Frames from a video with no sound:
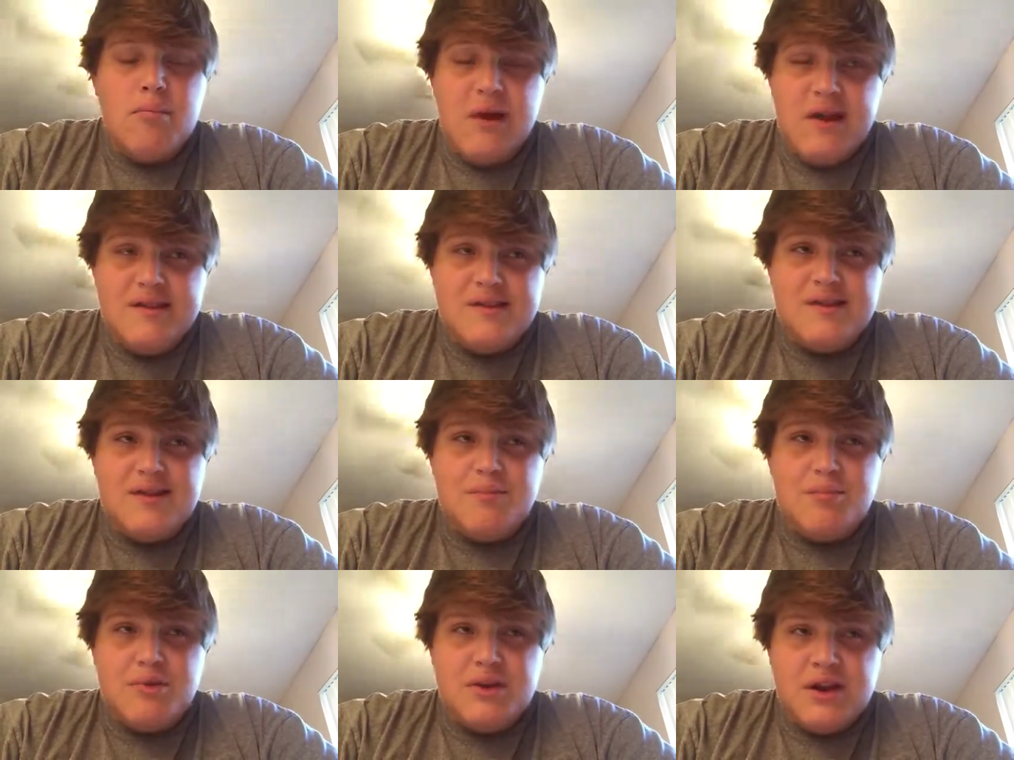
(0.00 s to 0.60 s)

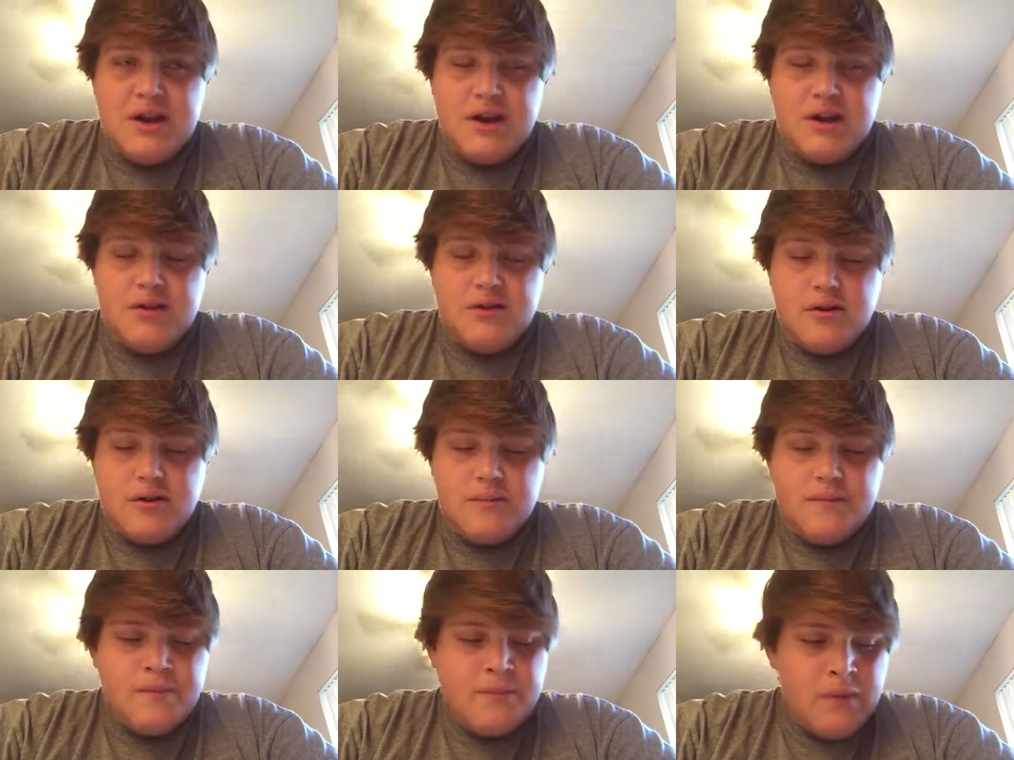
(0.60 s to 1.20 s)
basic
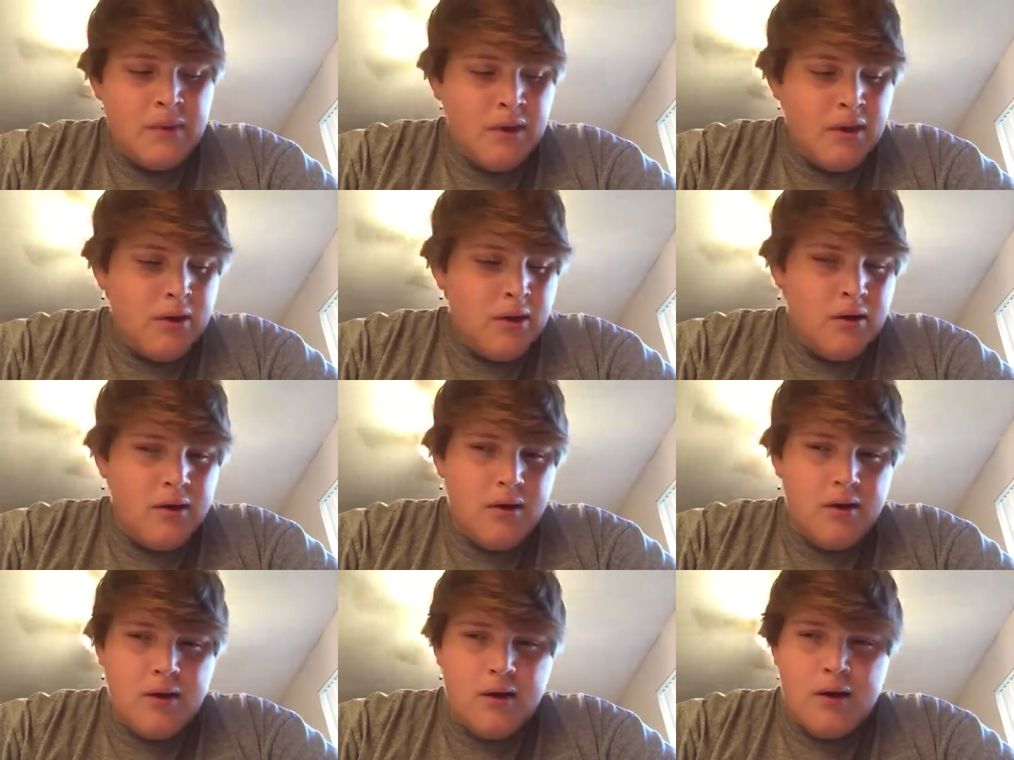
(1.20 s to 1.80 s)
particular.
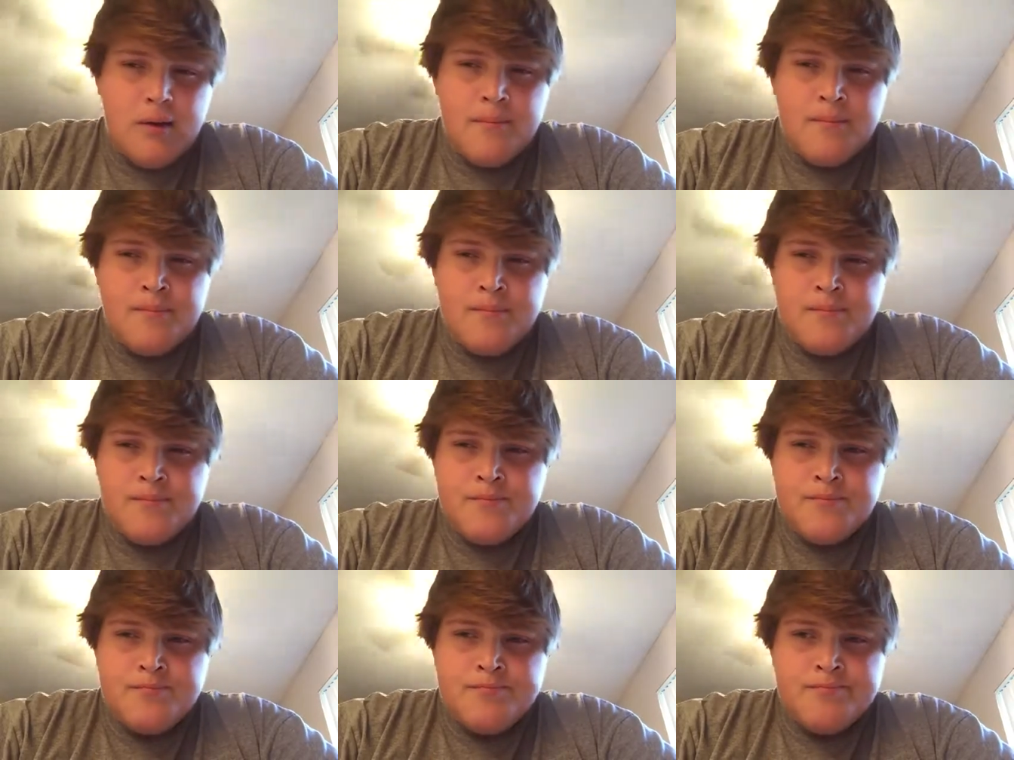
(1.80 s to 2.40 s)
Um,
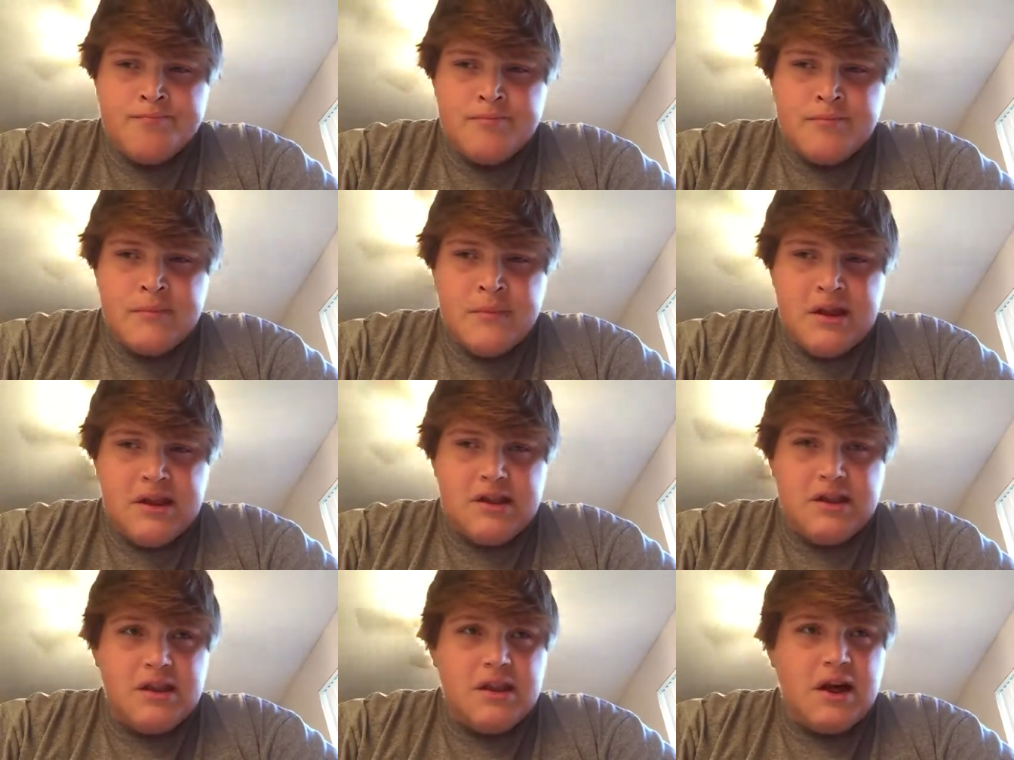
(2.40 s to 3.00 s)

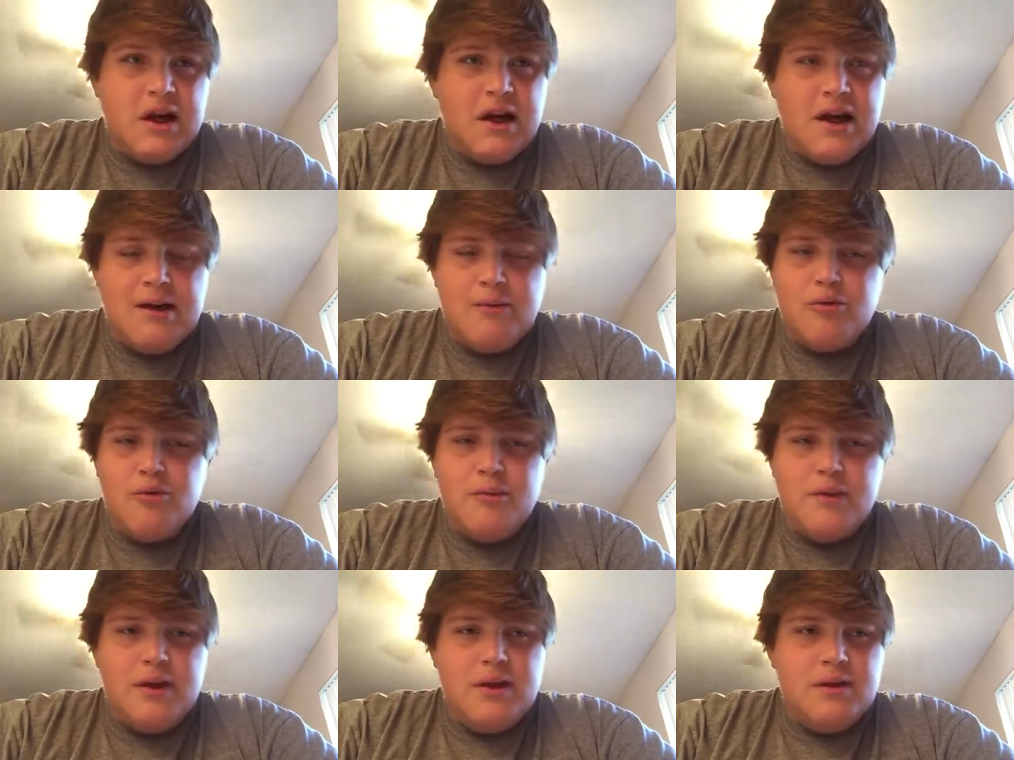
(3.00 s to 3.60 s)
and Lacan
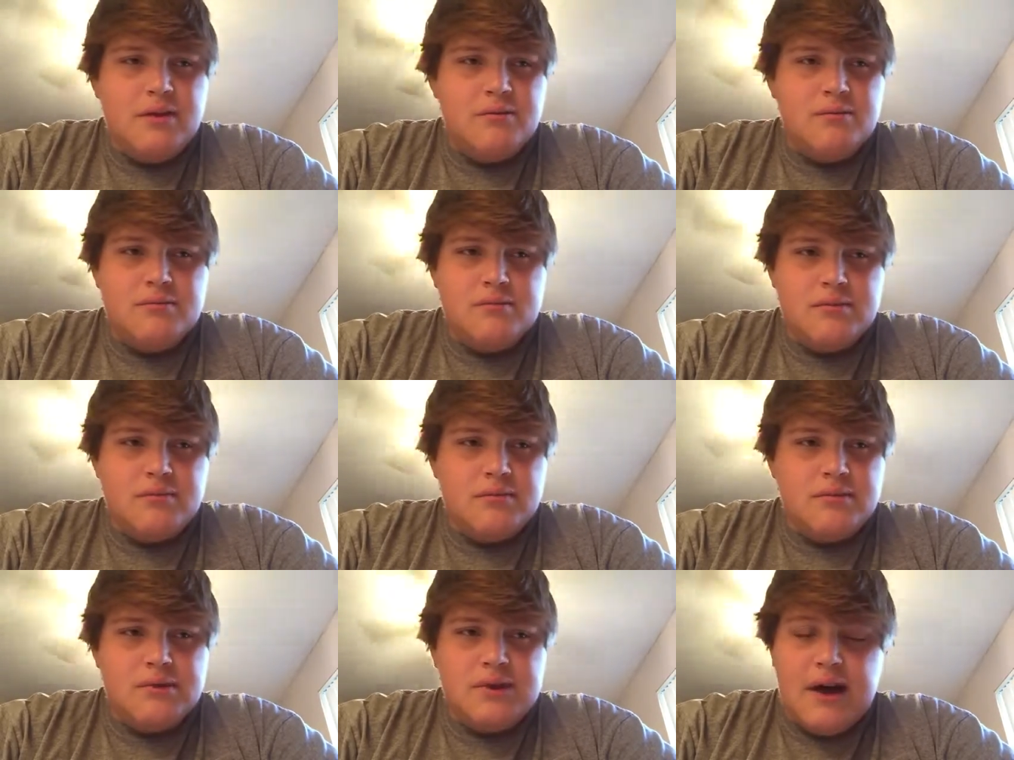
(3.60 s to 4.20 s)
will be
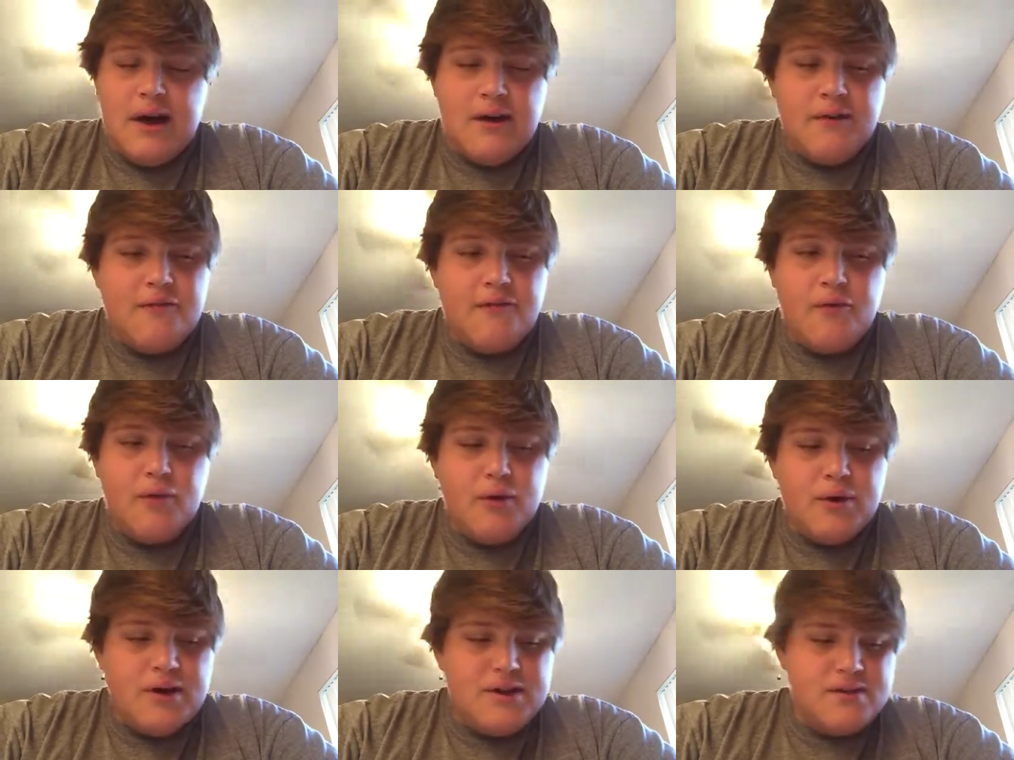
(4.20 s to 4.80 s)
not
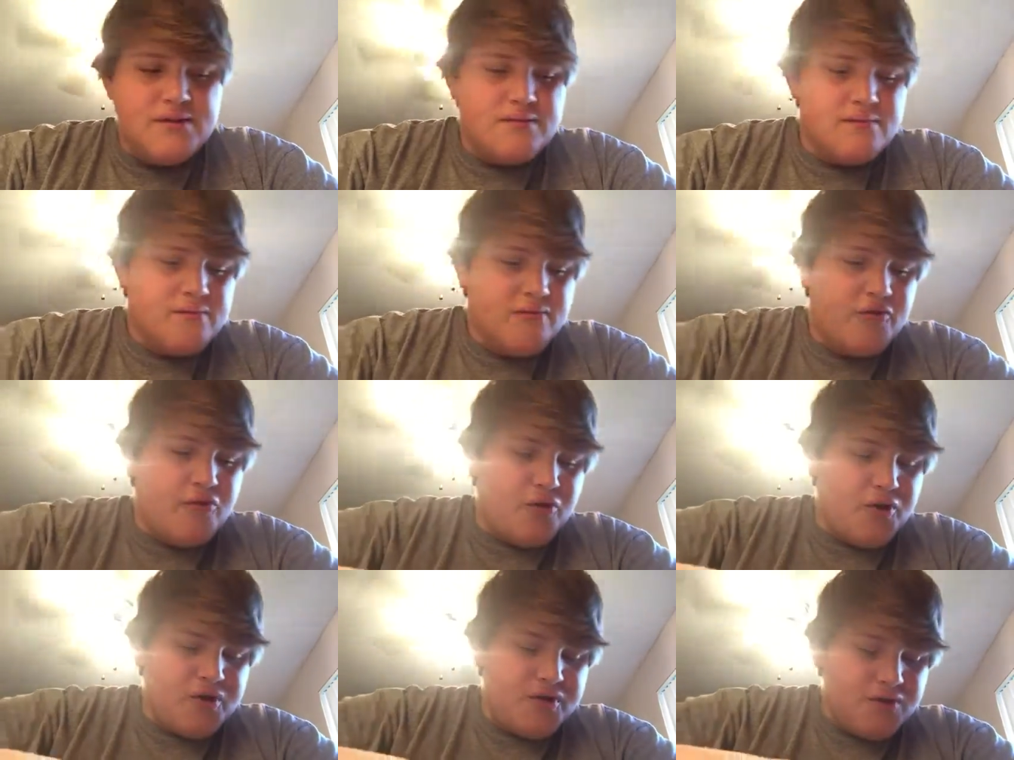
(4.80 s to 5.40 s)
for his
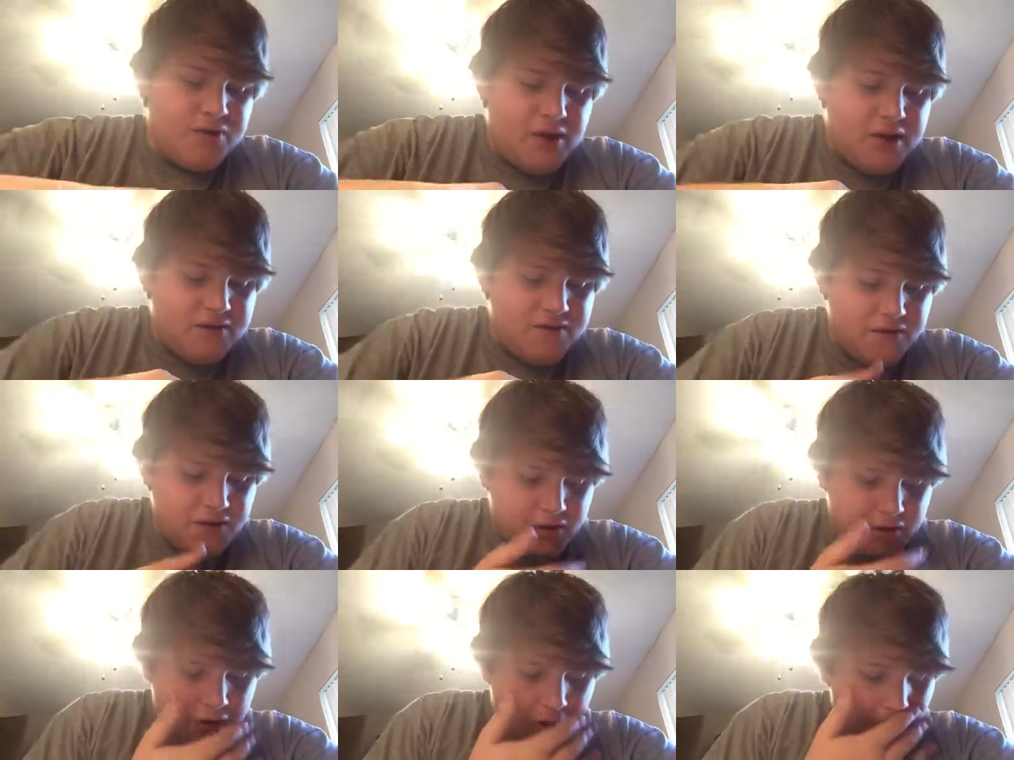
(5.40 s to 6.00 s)
for his
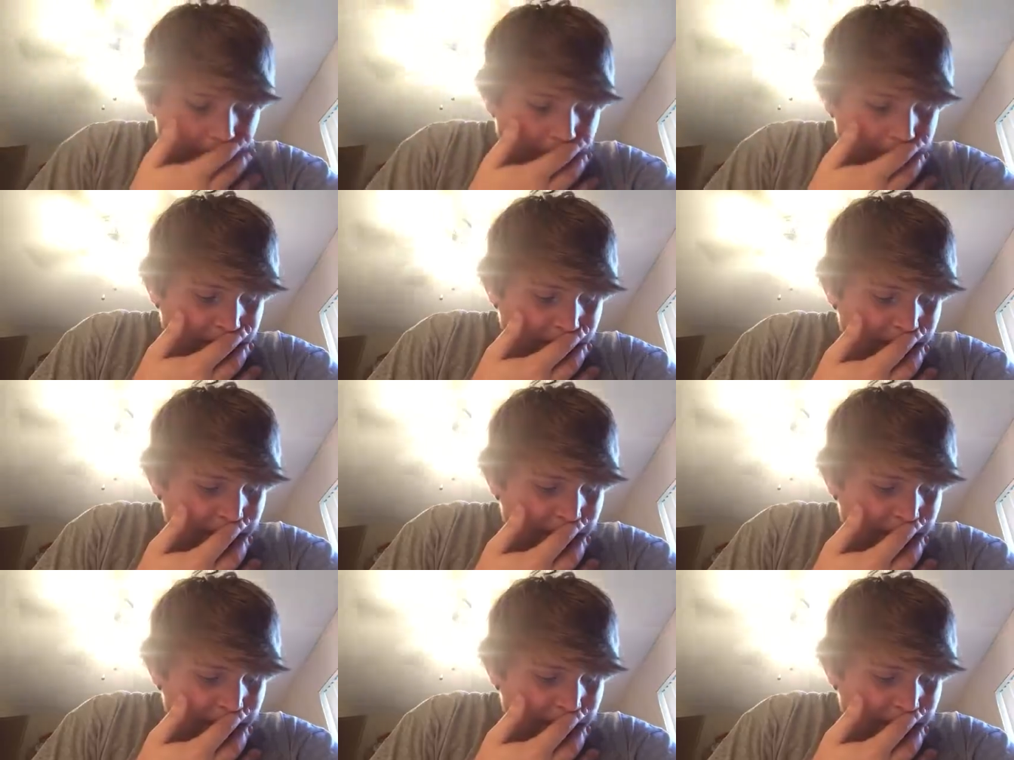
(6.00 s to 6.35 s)
philosophy at all.